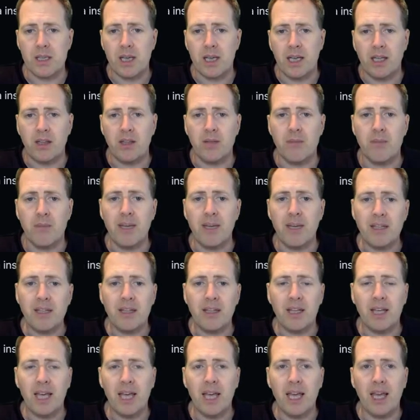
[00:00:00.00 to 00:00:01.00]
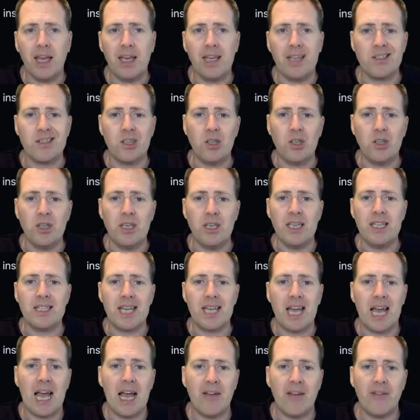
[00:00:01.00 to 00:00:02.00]
And the main thing here is that you need to
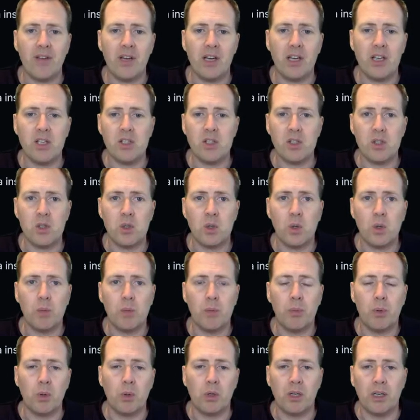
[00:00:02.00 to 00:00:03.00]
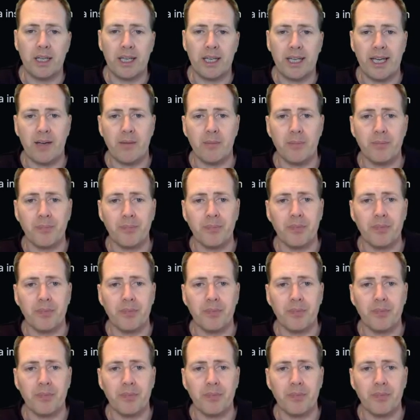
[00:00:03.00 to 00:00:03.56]
have an Azure portal account.